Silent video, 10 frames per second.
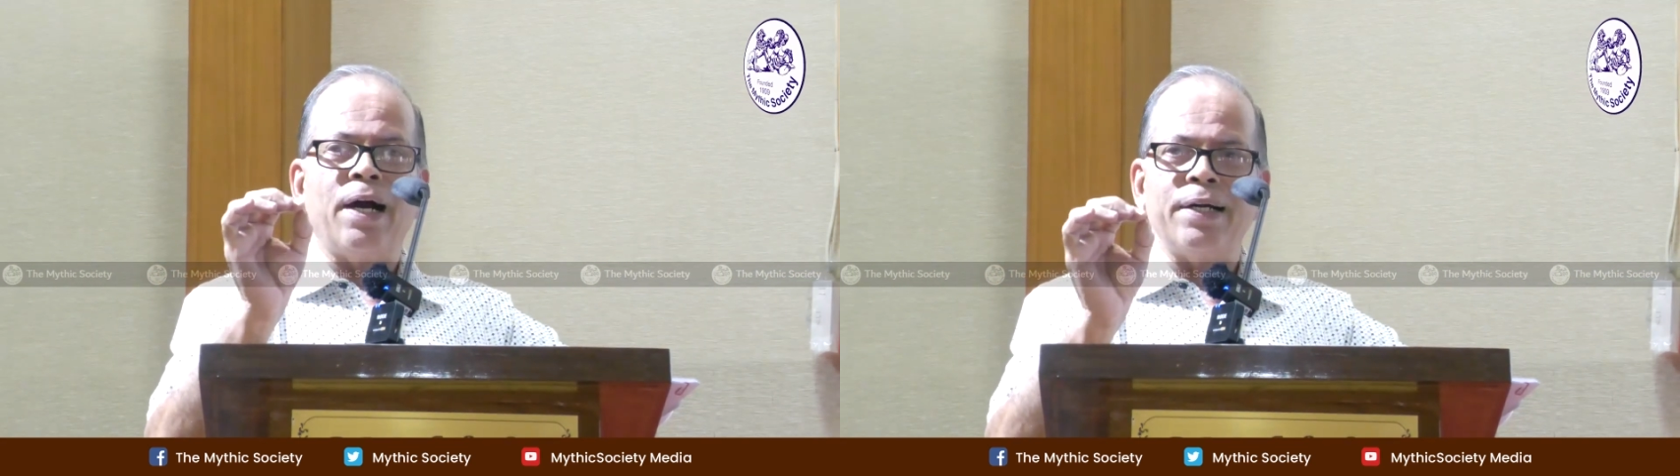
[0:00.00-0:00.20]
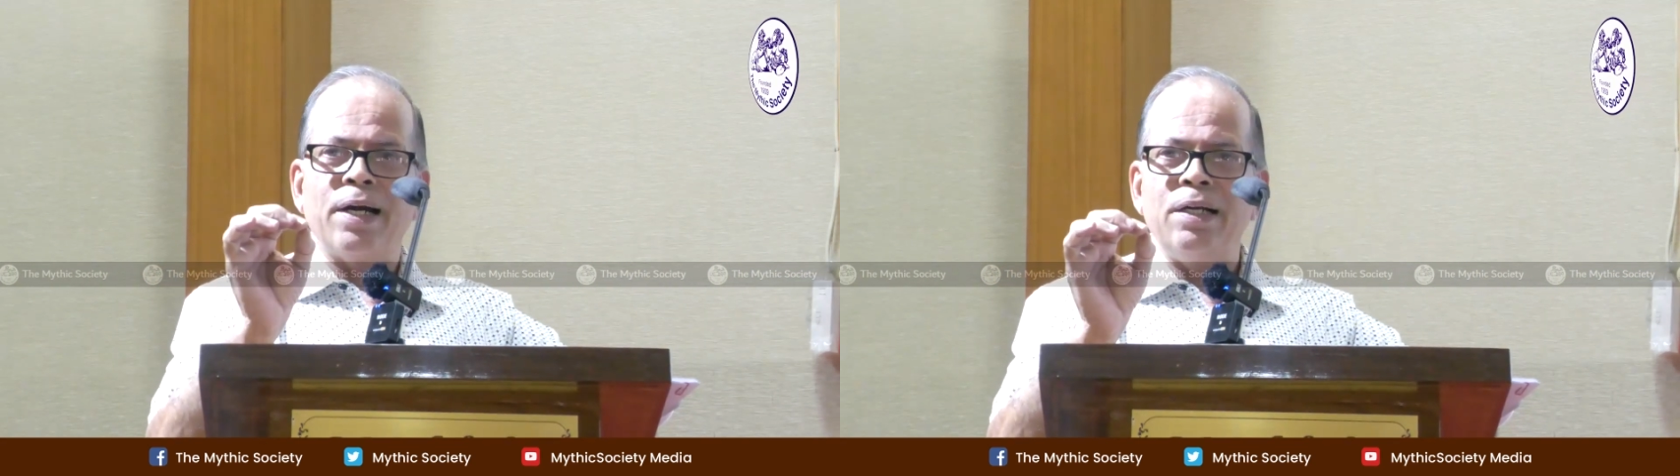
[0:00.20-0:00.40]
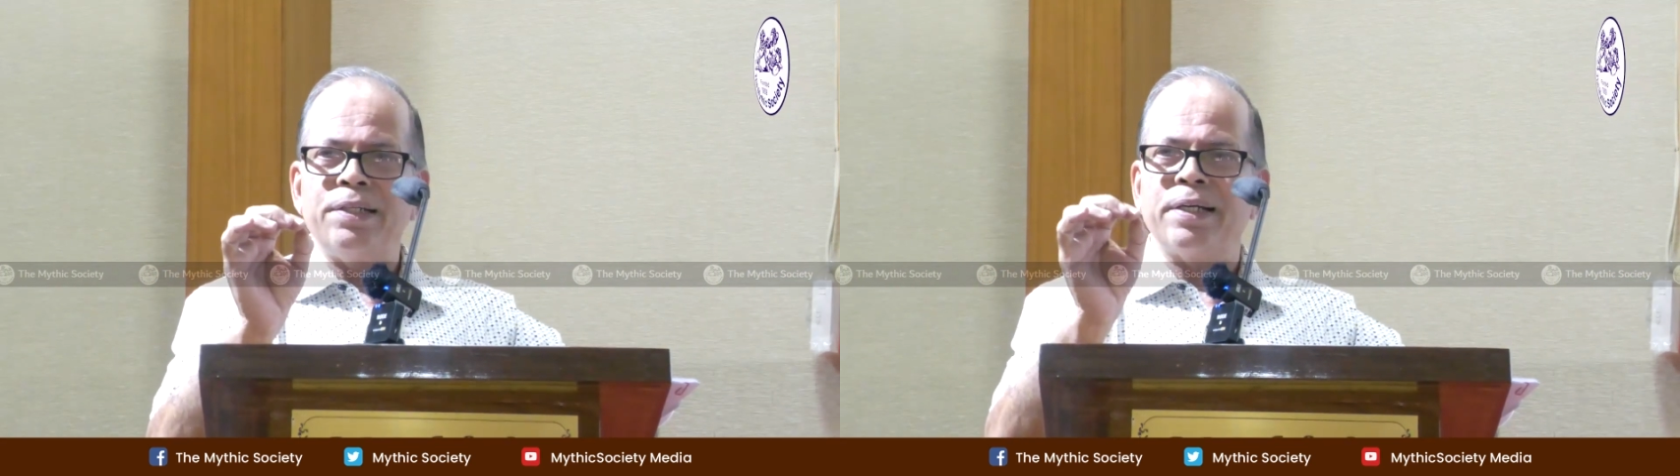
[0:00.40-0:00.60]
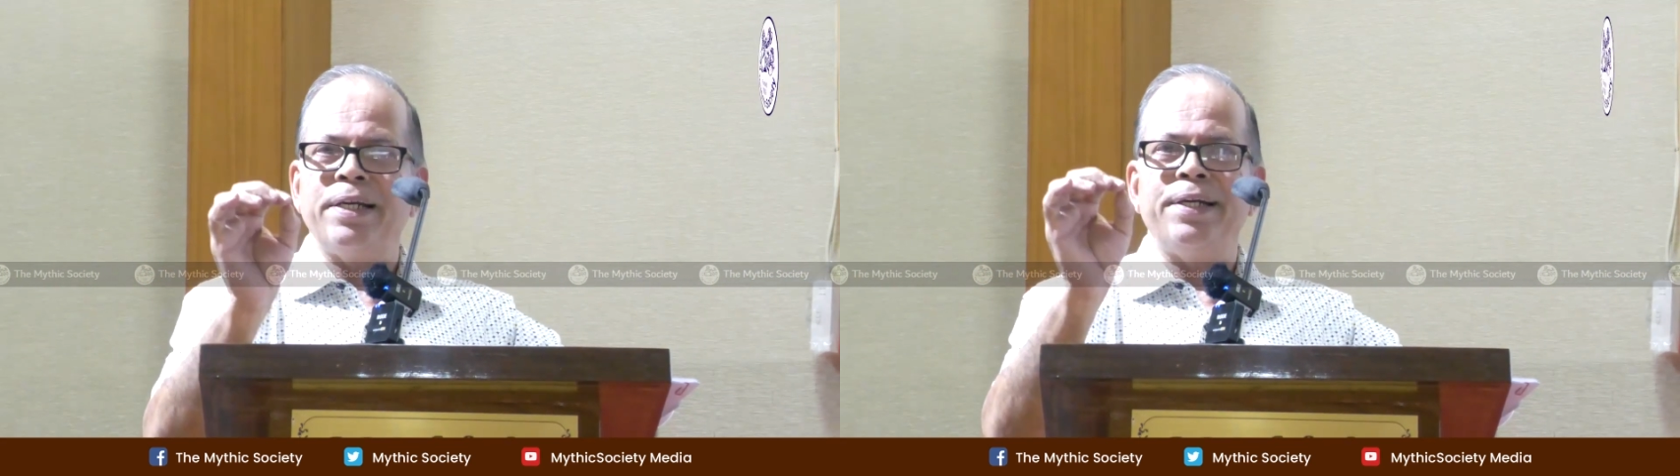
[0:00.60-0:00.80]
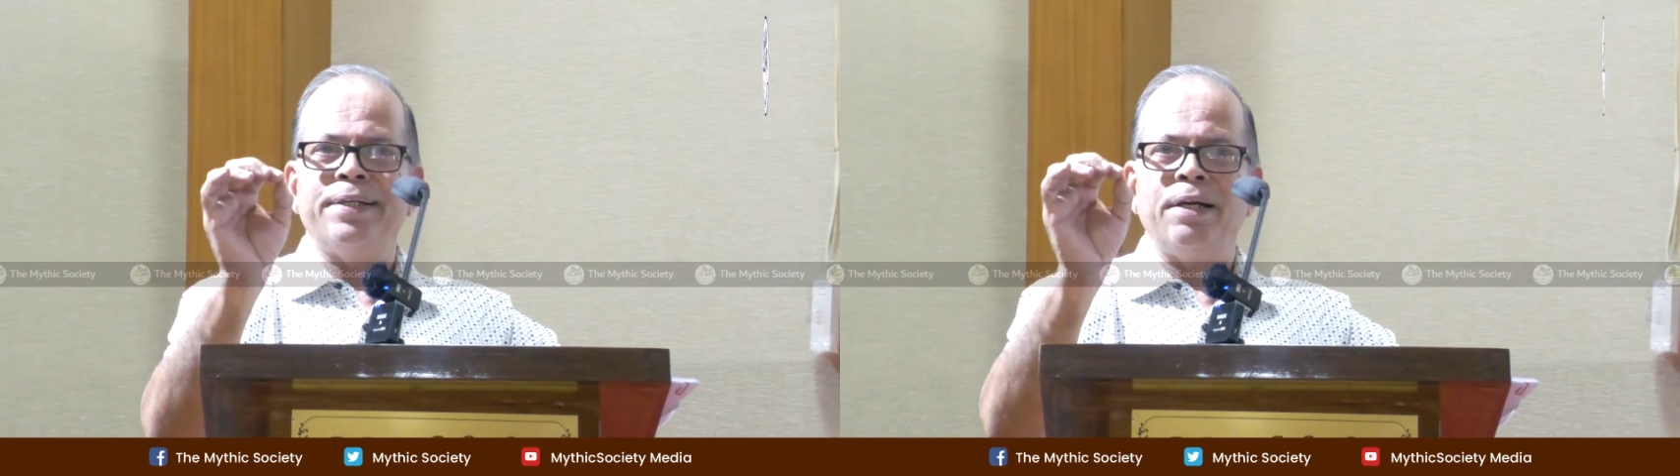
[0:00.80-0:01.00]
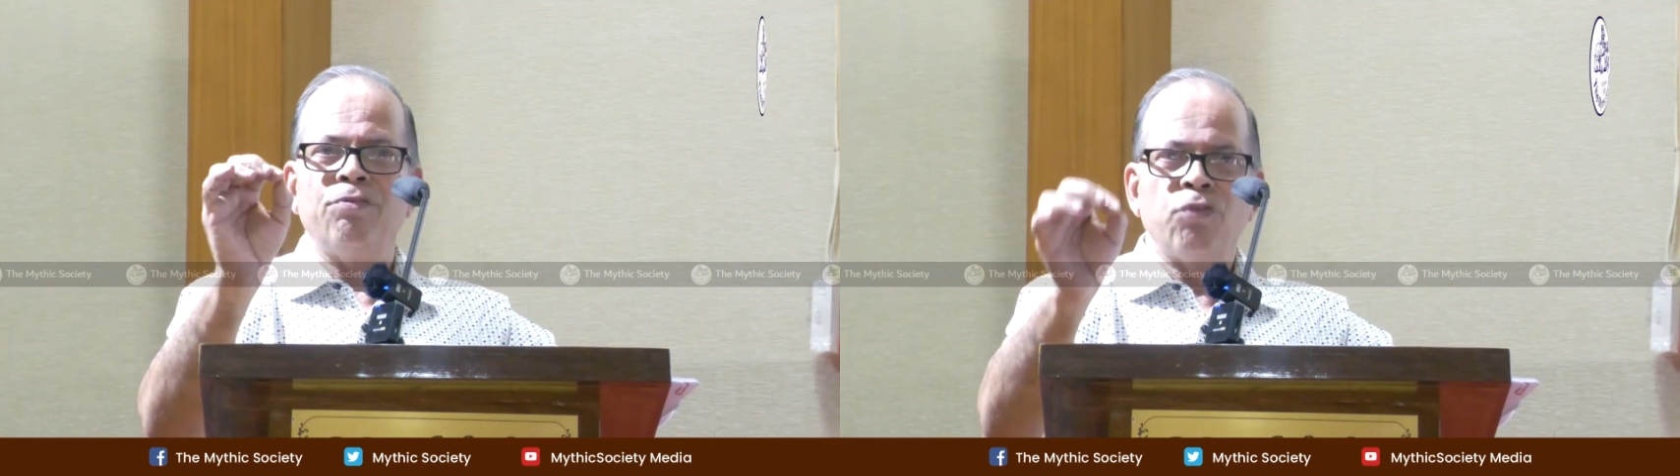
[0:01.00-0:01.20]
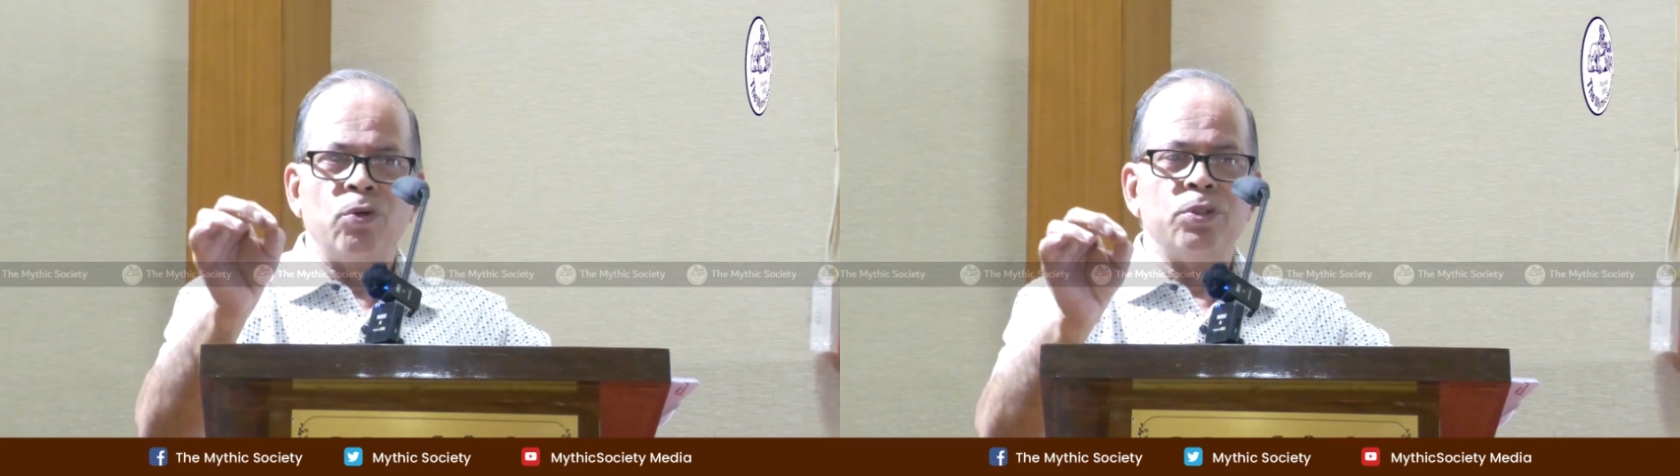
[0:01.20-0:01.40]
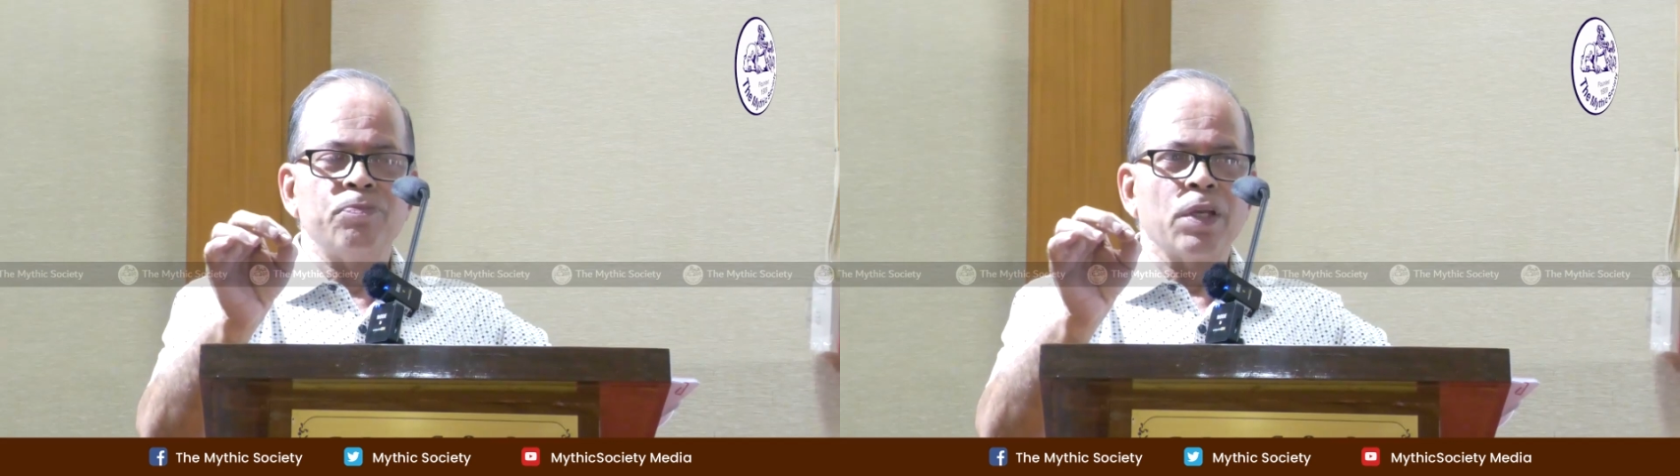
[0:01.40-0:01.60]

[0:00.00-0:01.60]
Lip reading: adulterated food.